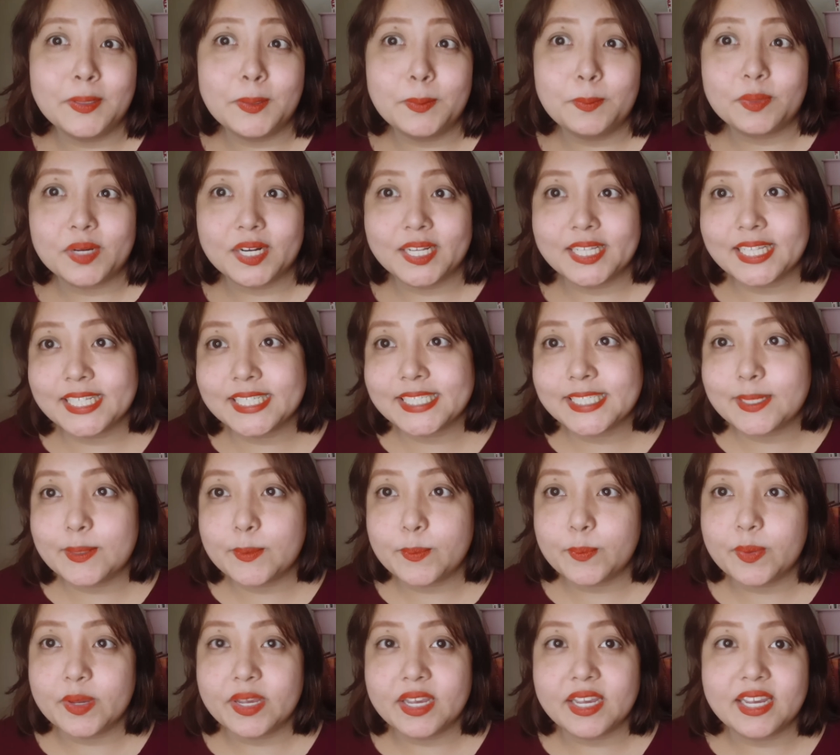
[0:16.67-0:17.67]

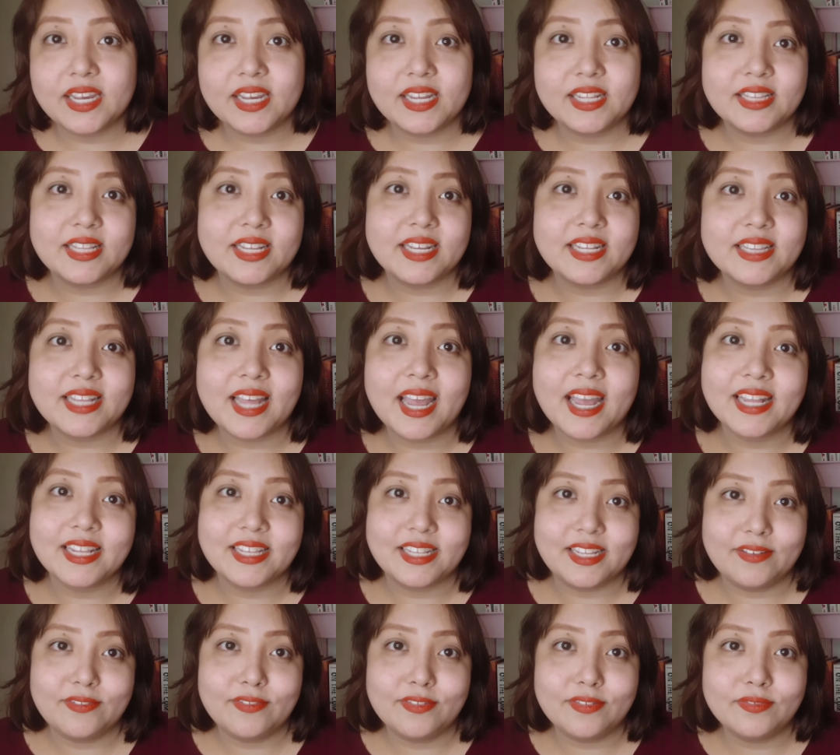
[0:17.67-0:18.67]
participate in
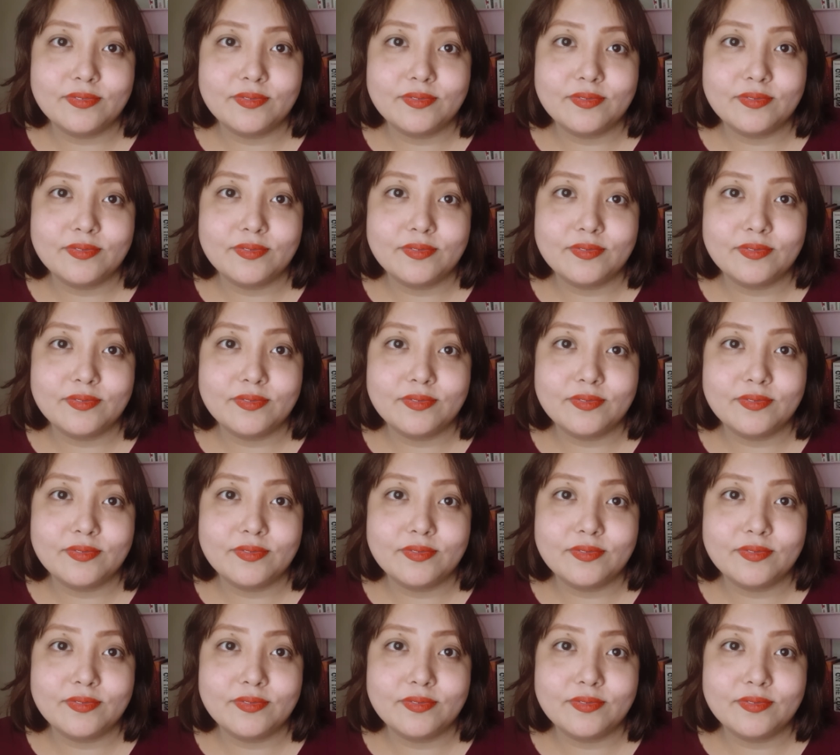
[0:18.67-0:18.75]
any